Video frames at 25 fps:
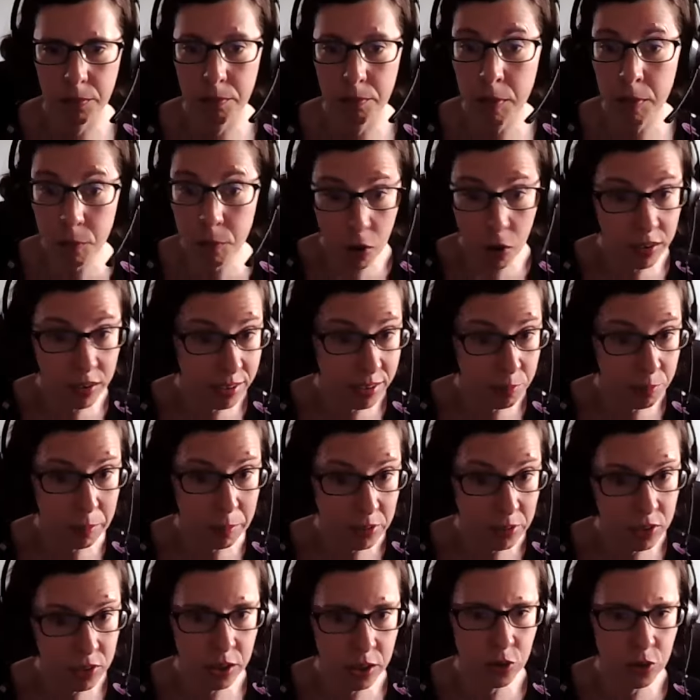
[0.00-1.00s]
memoirs,
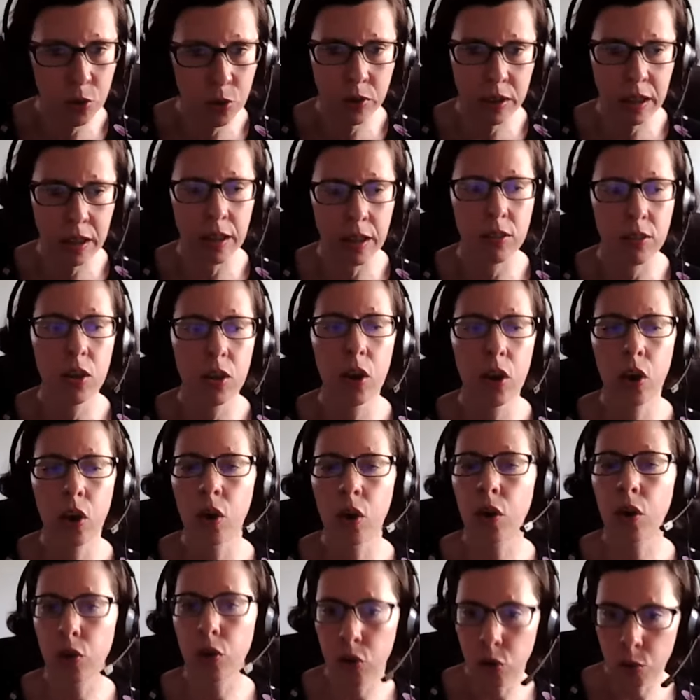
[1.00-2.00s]
especially in your case.
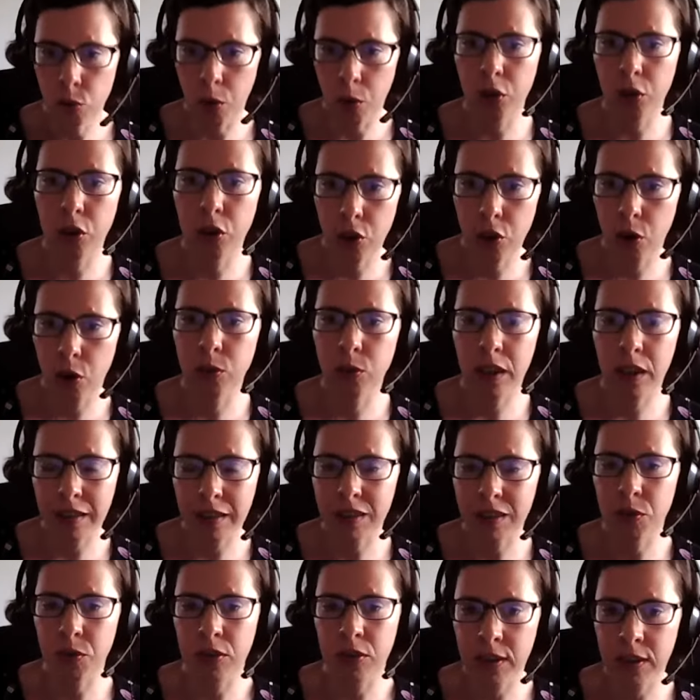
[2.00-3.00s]
You want to know
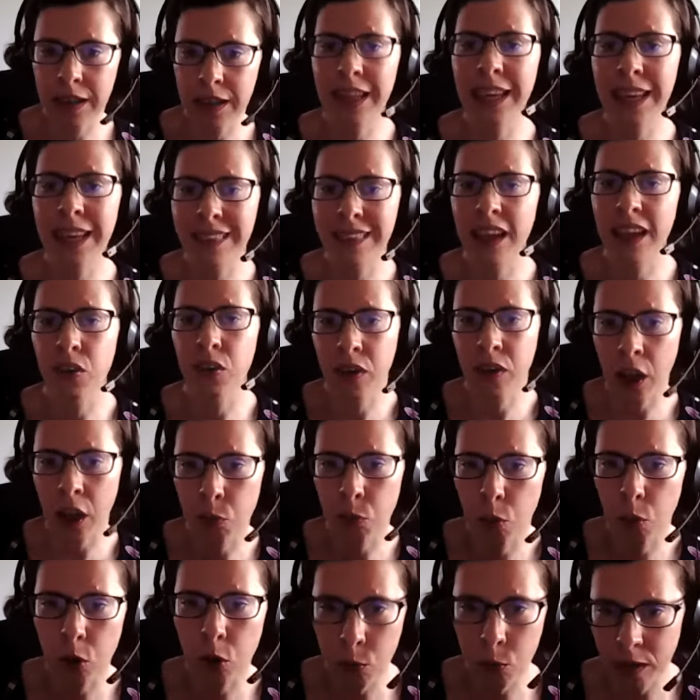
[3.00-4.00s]
that there is a click and that you
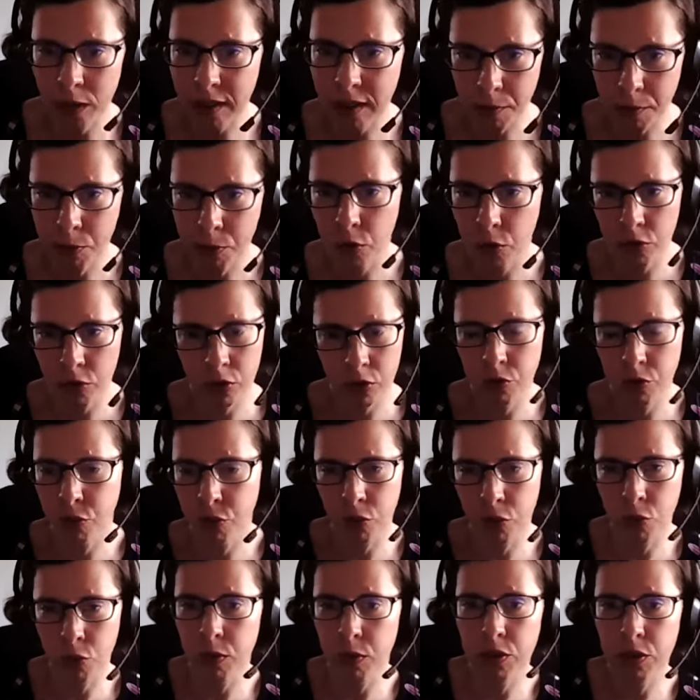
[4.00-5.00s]
can work with that person
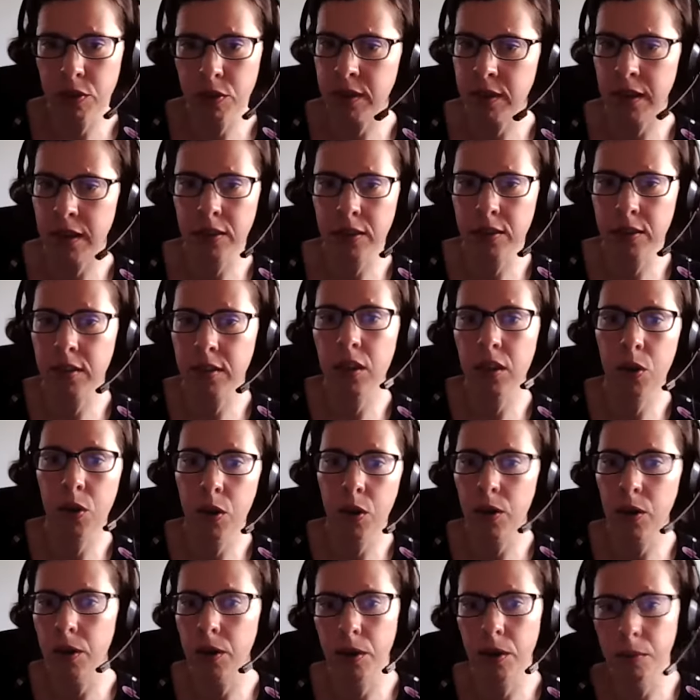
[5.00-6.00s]
for 3-6
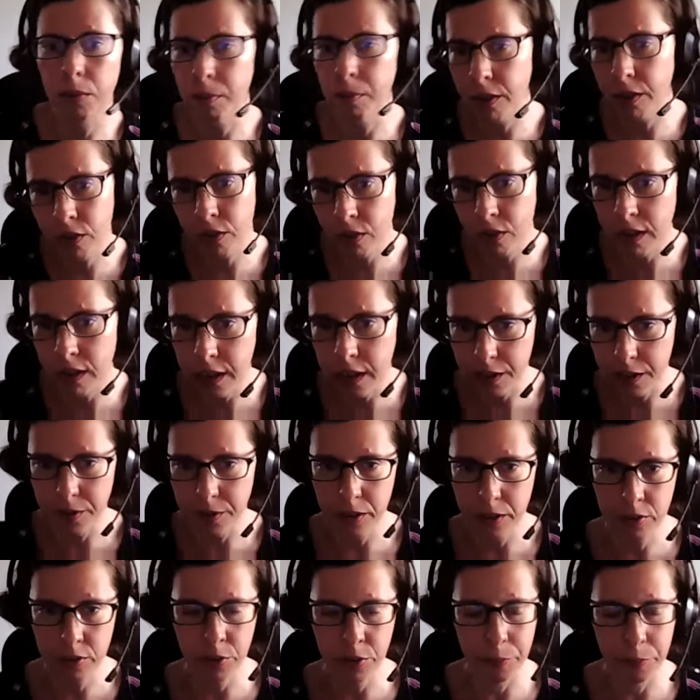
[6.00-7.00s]
months, a year.
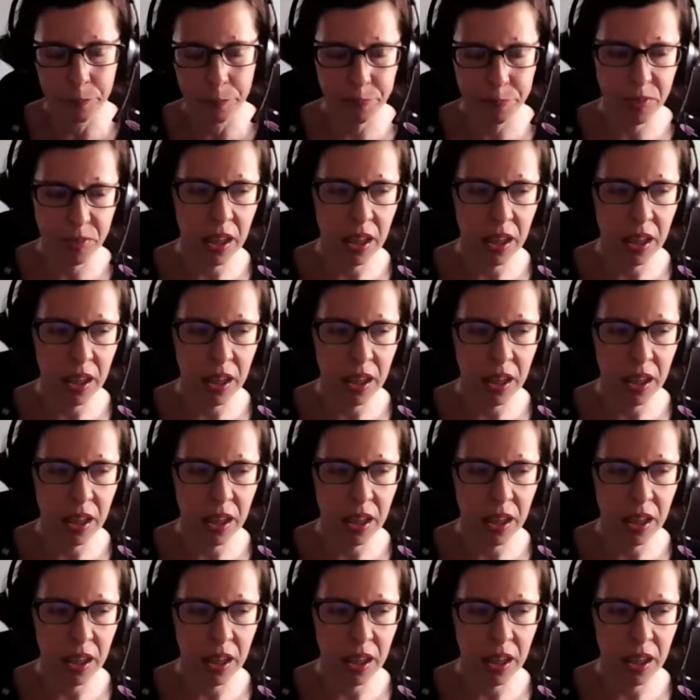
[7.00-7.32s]
So